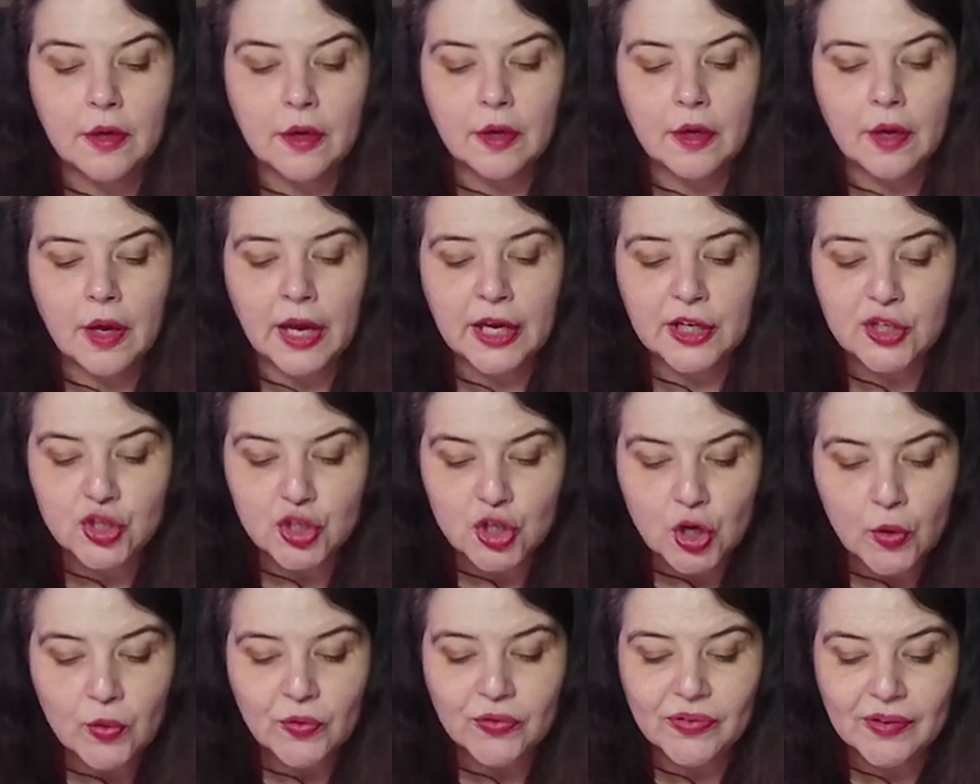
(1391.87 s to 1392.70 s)
had
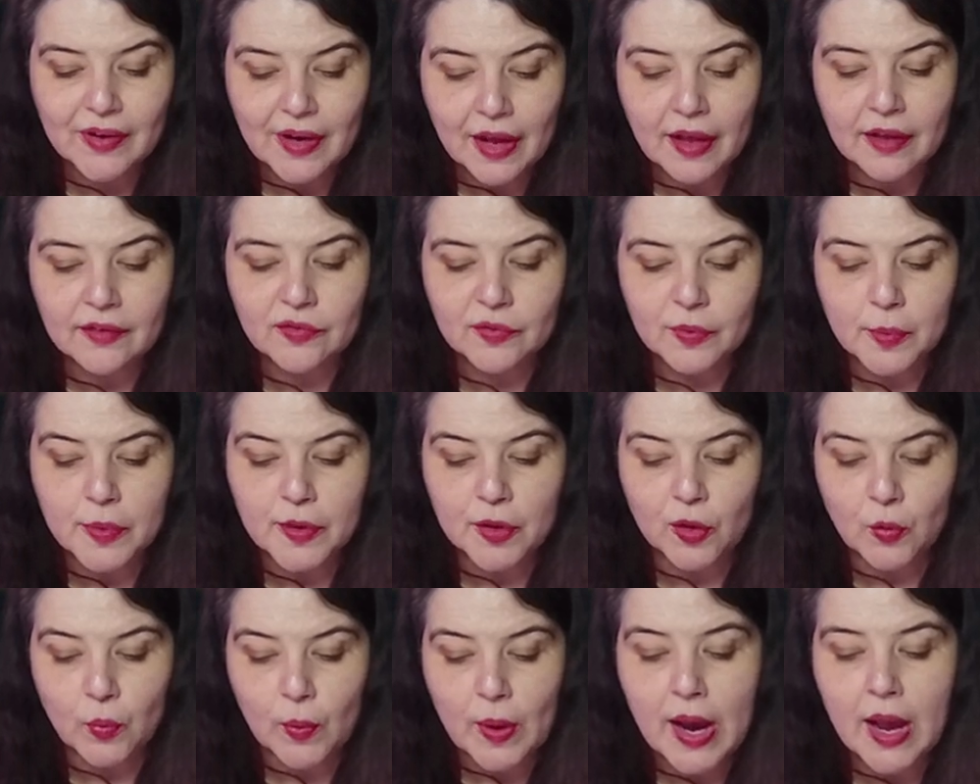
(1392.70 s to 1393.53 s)
chosen us from the
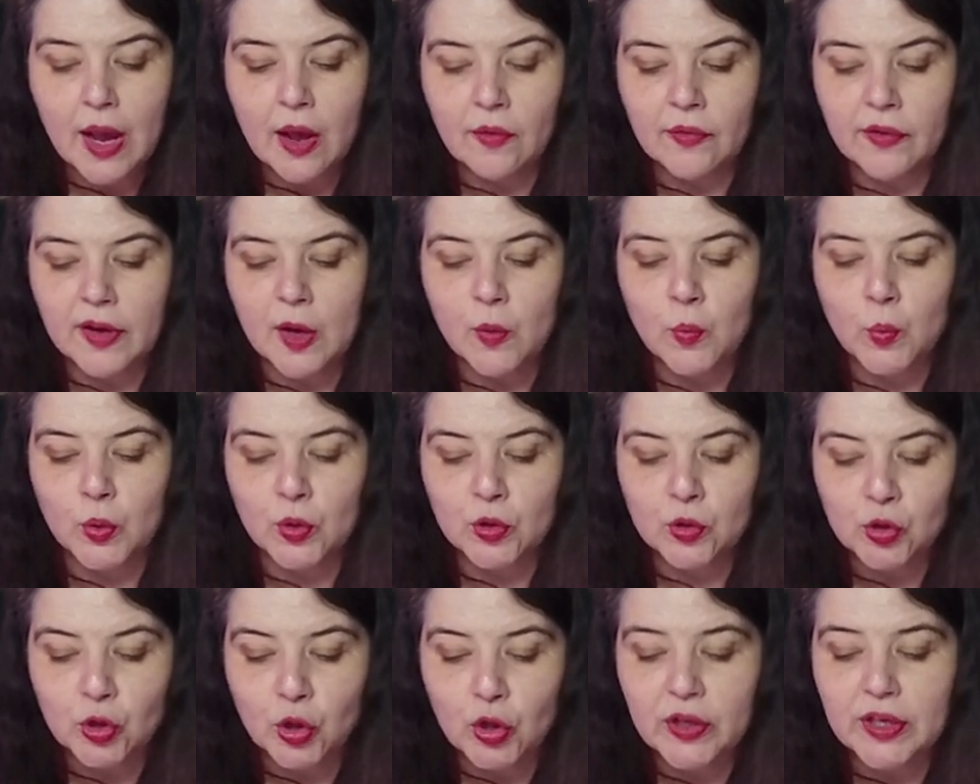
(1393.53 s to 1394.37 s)
crowd and were
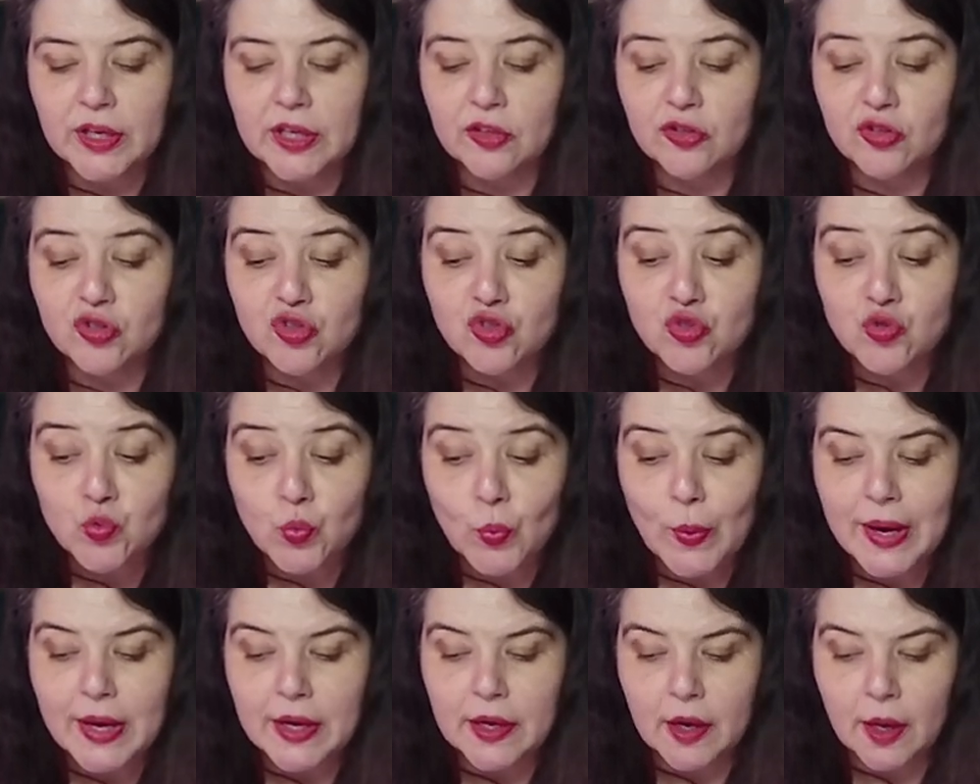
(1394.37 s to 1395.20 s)
looking
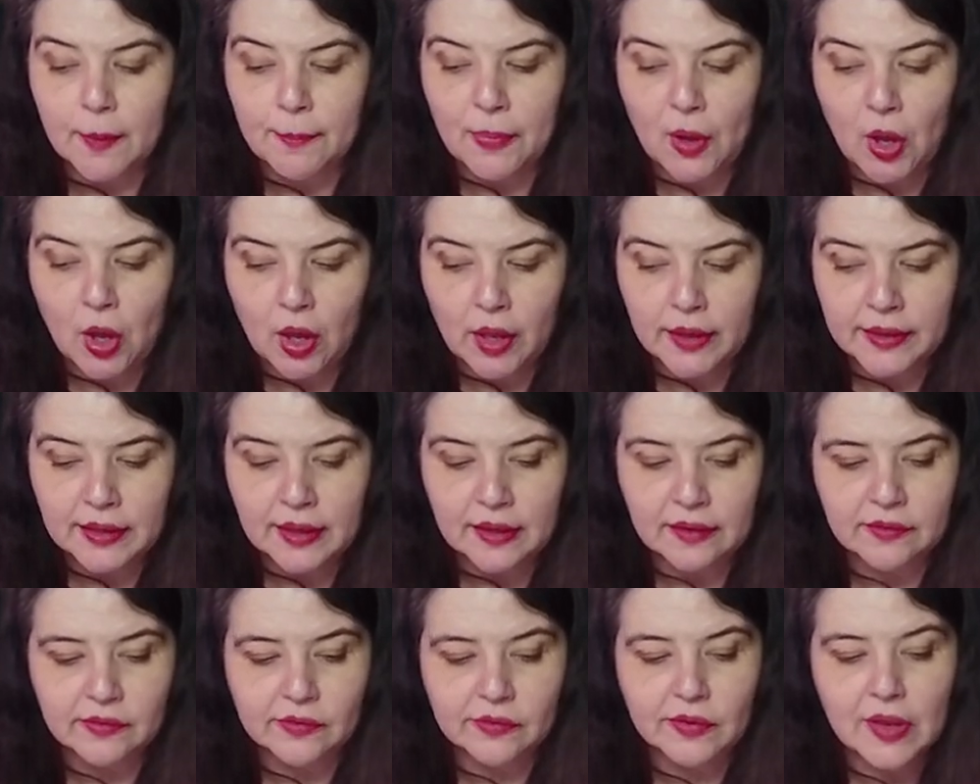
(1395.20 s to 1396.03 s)
straight upon
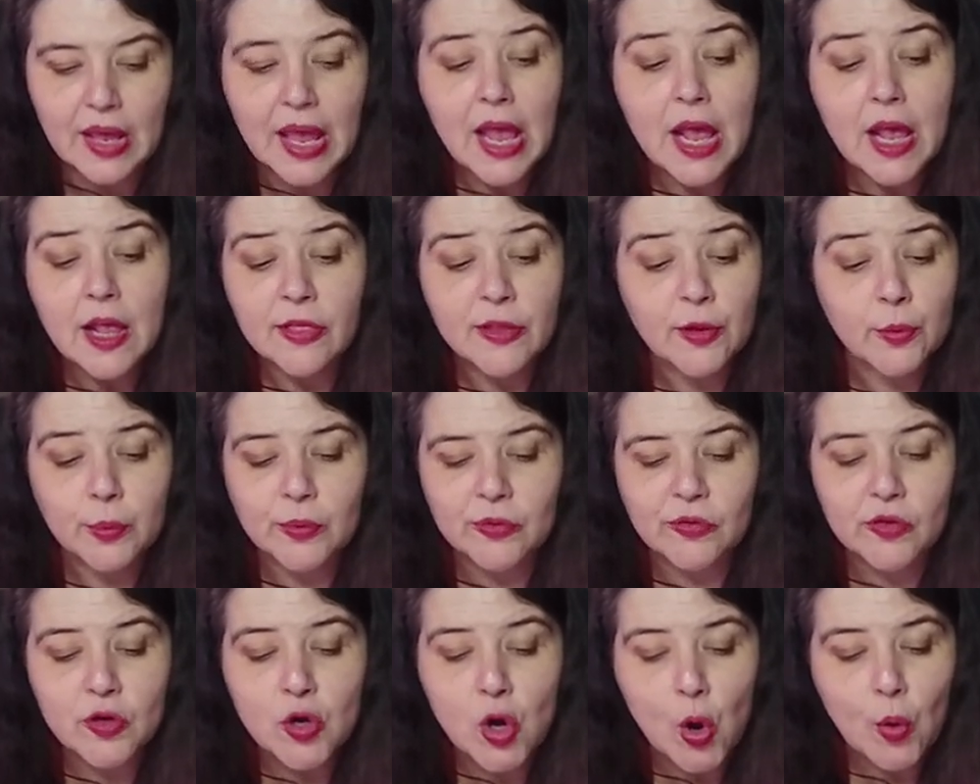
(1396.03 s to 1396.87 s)
us. There
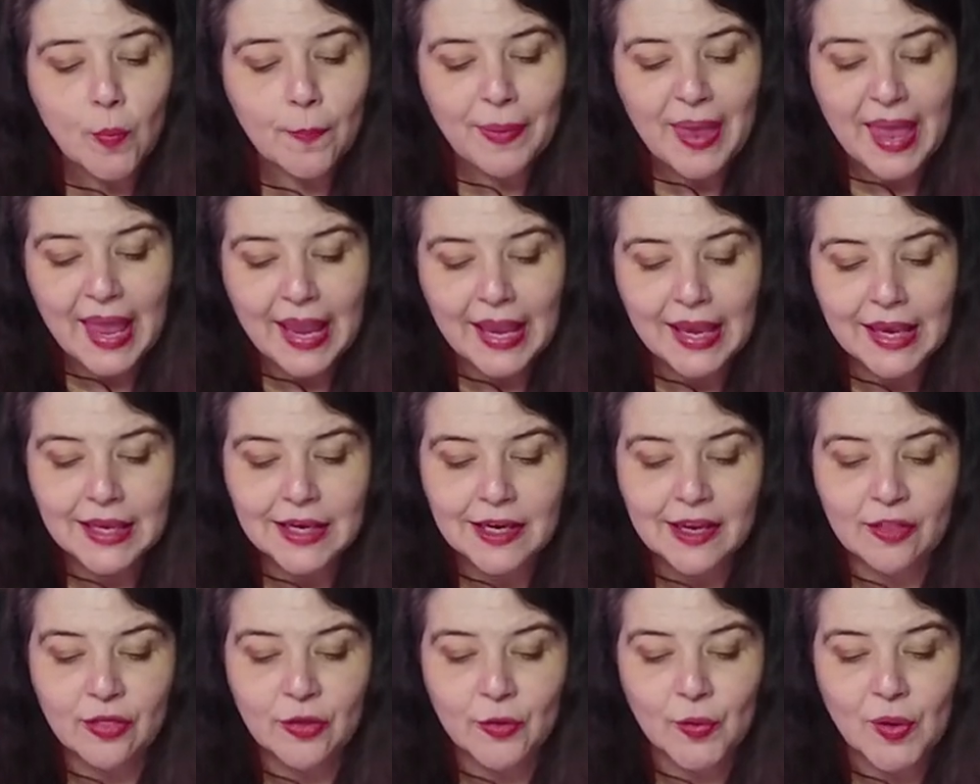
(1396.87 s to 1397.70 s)
was no pain
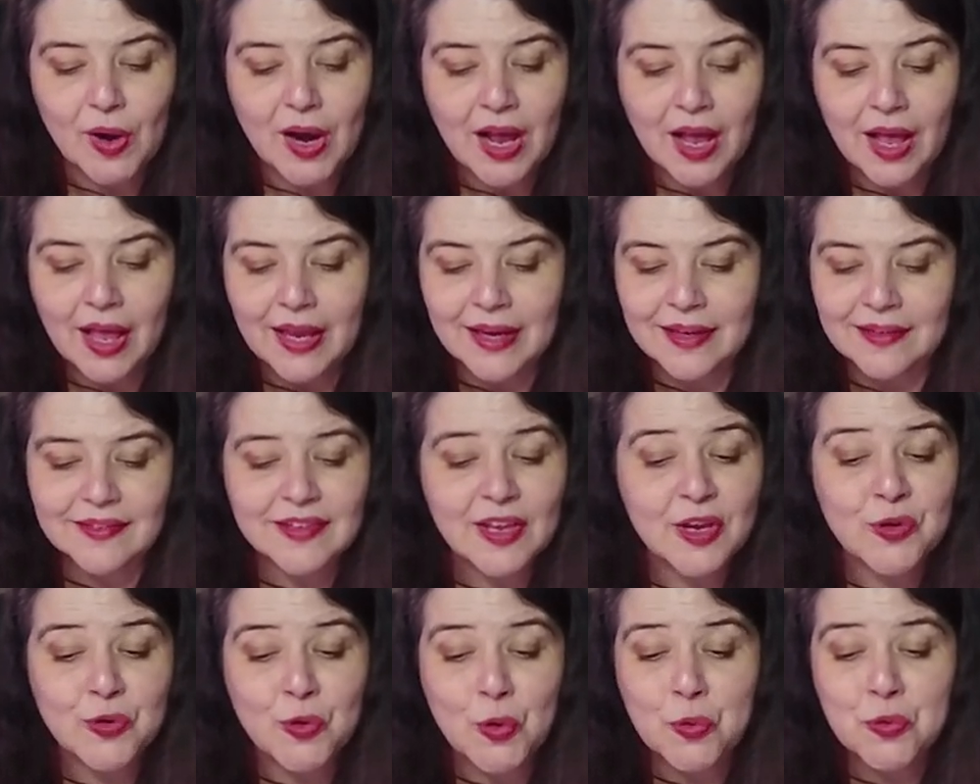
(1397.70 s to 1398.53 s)
in their eyes
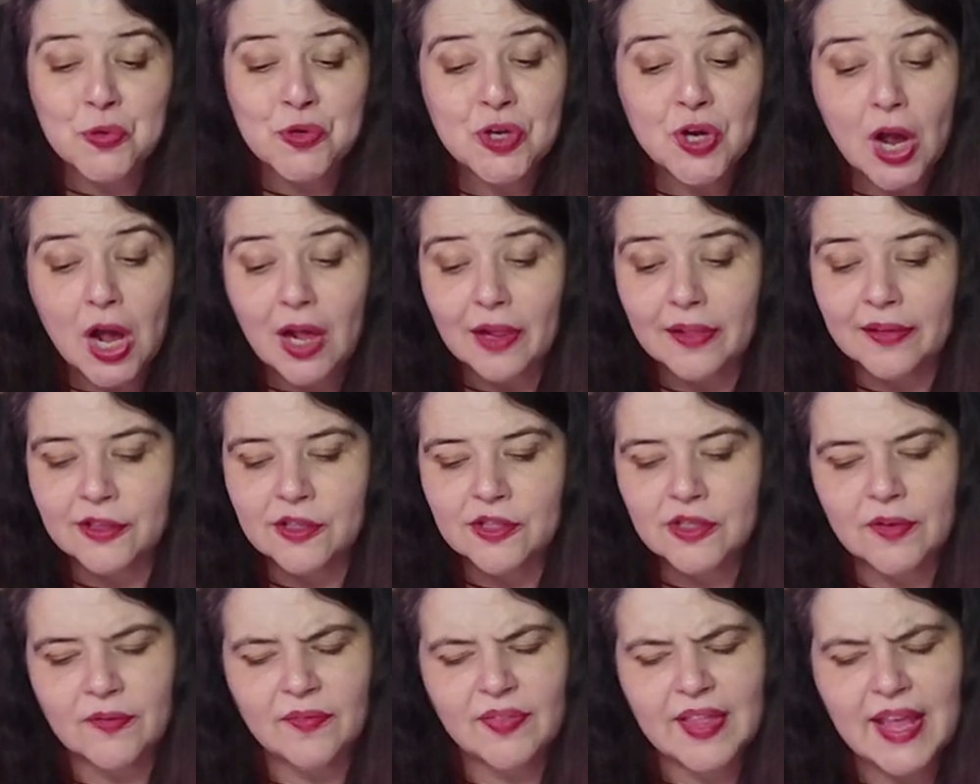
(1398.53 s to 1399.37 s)
and no knowledge
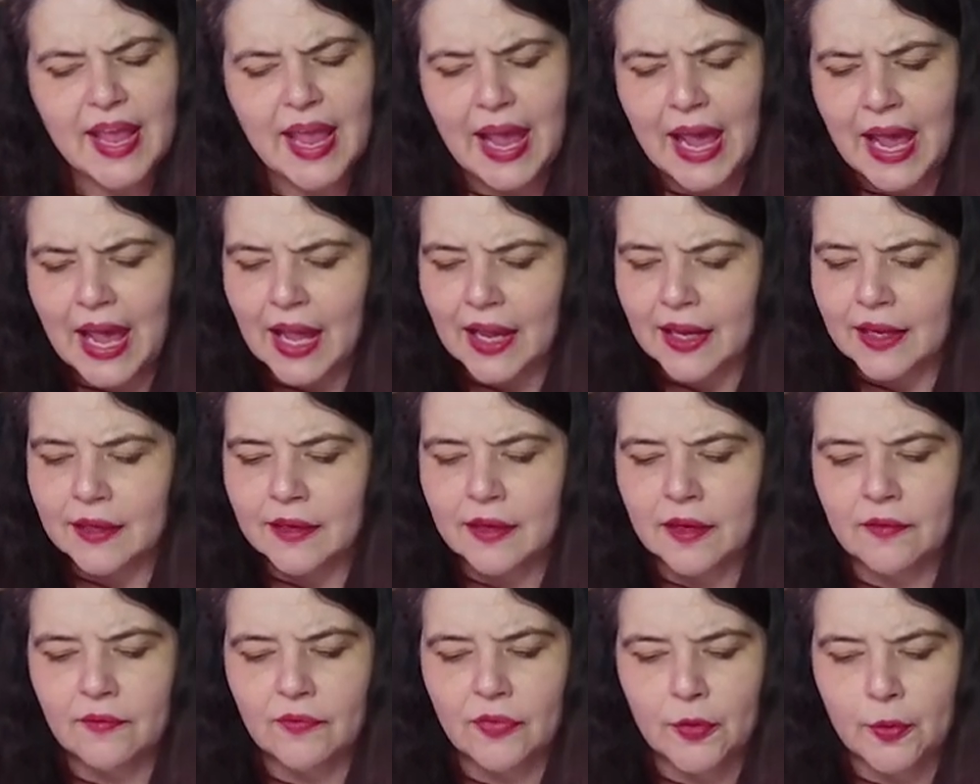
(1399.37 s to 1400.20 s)
of the
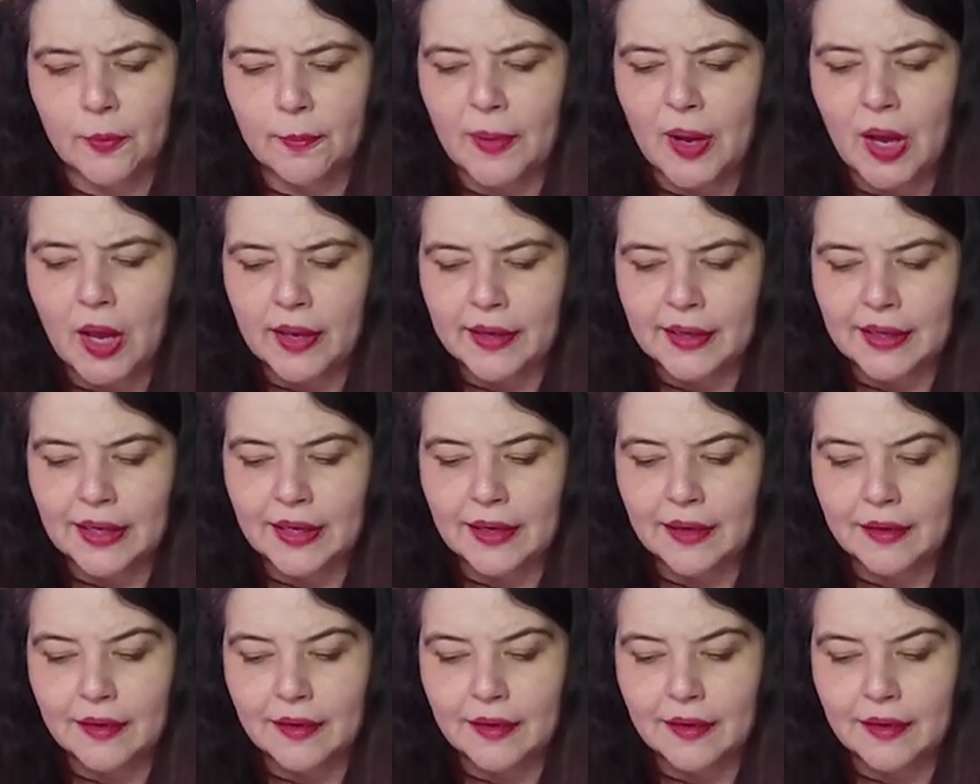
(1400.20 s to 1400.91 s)
agony of their body.